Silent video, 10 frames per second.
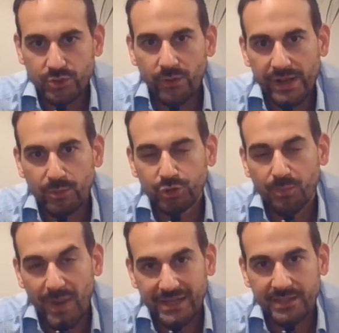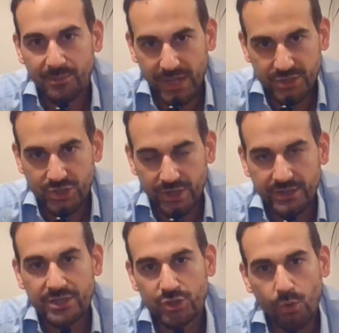you're able to paint the picture
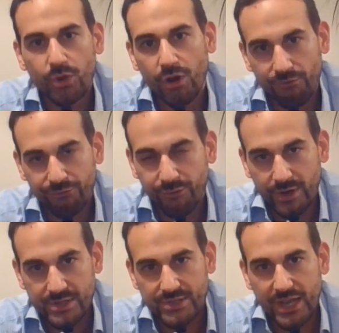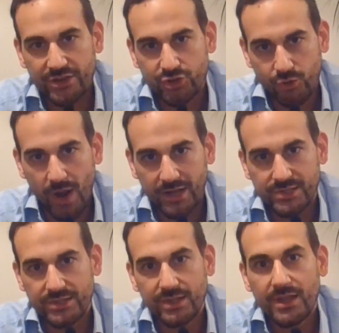that your conference attracts